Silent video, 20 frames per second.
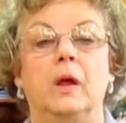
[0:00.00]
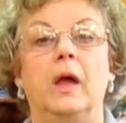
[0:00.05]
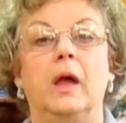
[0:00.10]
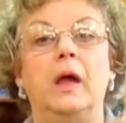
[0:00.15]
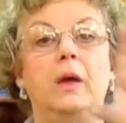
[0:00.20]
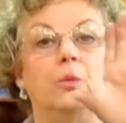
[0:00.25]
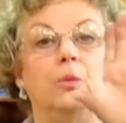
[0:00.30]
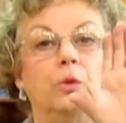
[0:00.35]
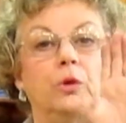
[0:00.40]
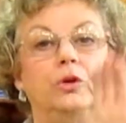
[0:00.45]

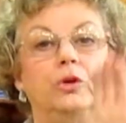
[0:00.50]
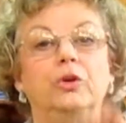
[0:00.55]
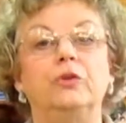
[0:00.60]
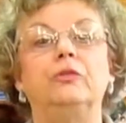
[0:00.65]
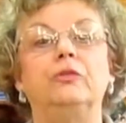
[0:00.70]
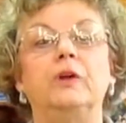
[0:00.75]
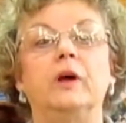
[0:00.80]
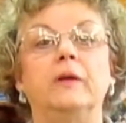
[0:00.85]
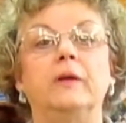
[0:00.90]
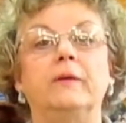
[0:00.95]
And when
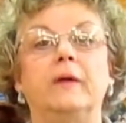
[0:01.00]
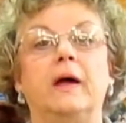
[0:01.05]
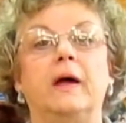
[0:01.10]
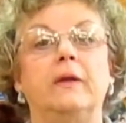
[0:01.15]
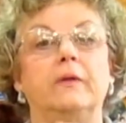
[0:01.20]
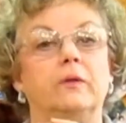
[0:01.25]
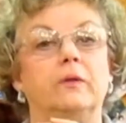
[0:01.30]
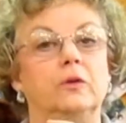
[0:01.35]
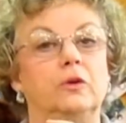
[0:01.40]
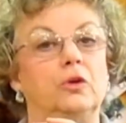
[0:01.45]
you've done
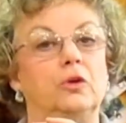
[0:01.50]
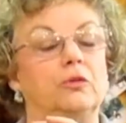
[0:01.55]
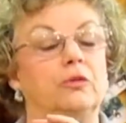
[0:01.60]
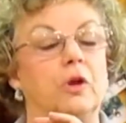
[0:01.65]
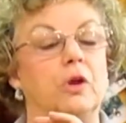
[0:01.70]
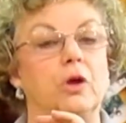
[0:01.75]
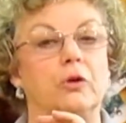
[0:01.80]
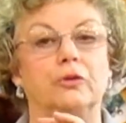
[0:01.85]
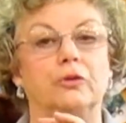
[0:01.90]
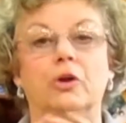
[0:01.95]
that, you've
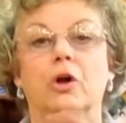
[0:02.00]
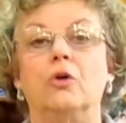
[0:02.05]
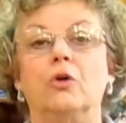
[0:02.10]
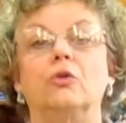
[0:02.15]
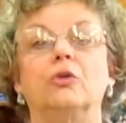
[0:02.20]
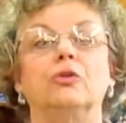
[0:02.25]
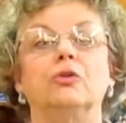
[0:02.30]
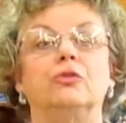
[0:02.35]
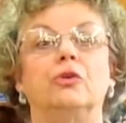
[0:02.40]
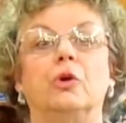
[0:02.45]
lost all
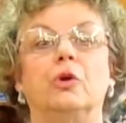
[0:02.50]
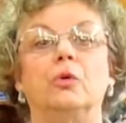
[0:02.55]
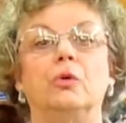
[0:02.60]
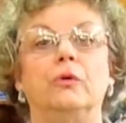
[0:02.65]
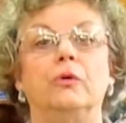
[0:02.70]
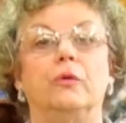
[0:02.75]
control